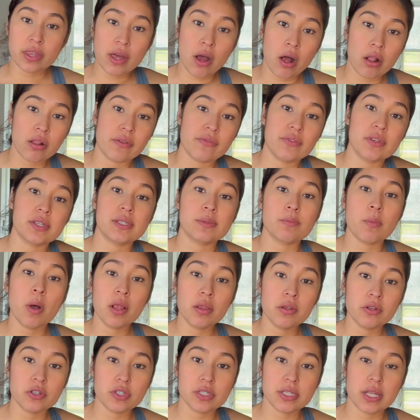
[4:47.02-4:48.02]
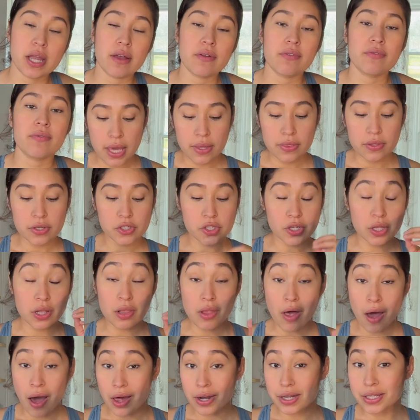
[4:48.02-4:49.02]
all of the smaller stuff. There's a
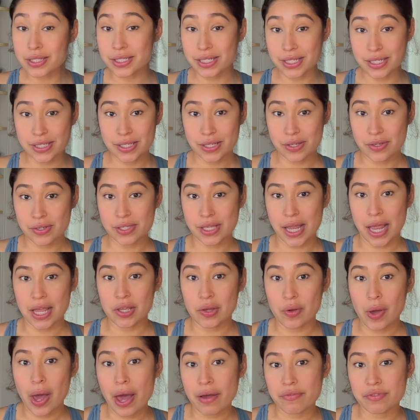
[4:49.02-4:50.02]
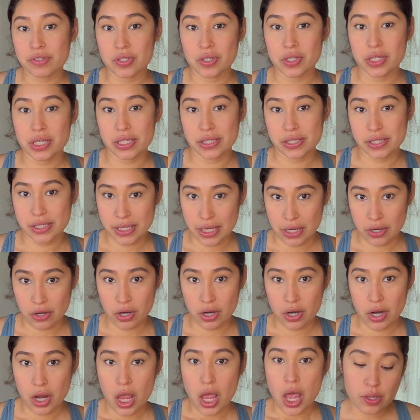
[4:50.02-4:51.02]
lot of details that you have to
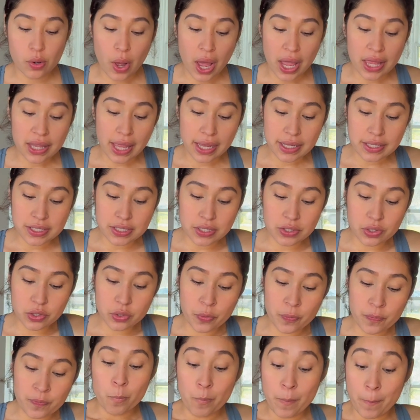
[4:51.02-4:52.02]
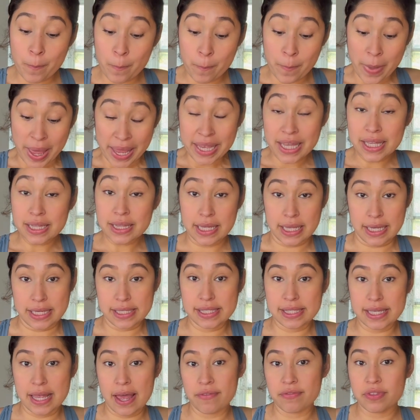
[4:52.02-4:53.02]
consider. So I like to make a
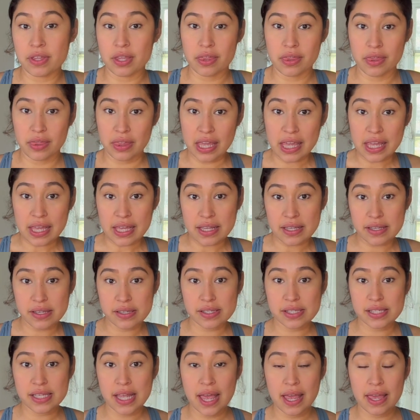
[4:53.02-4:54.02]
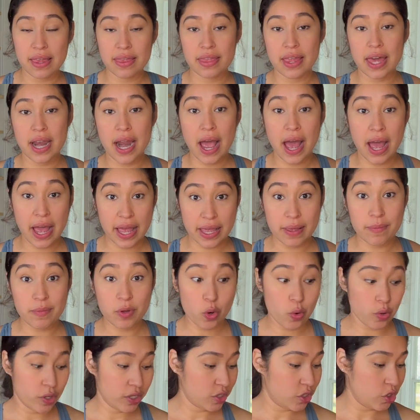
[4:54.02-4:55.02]
list of the things that I am
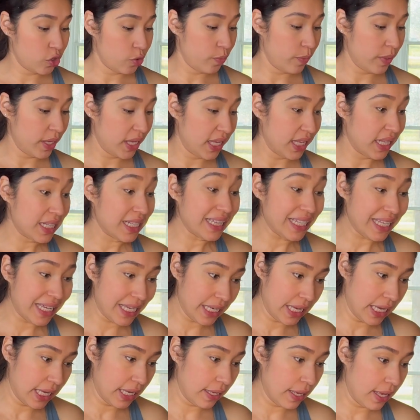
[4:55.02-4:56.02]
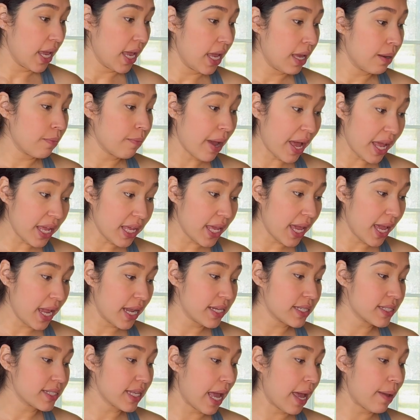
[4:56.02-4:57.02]
going to be needing. In my
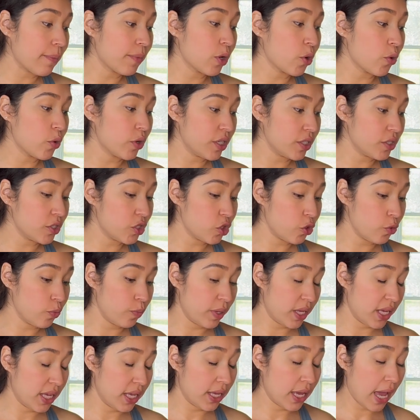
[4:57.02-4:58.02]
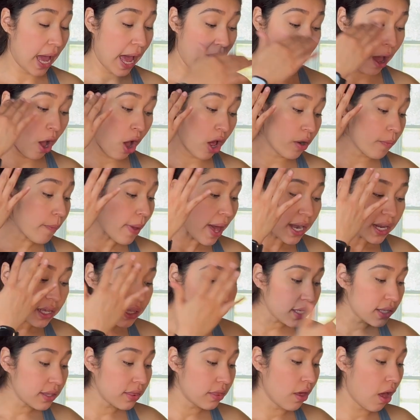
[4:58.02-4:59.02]
case, I
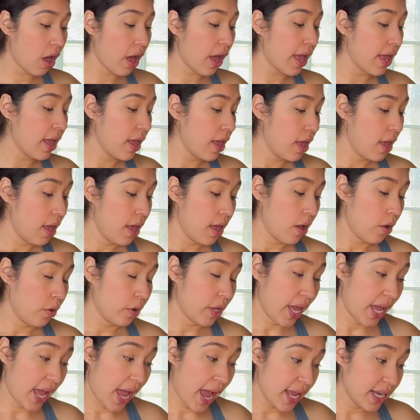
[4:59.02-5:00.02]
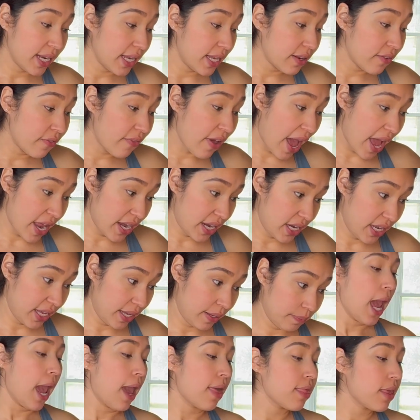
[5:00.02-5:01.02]
automatically thought Okay, I need a vanity.
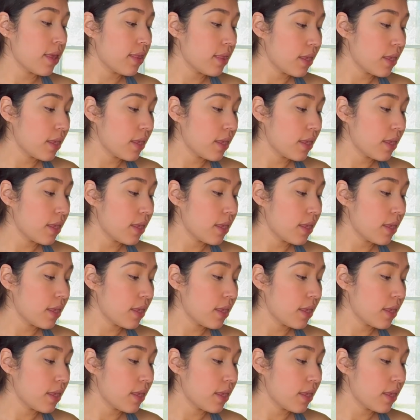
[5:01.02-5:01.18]
And then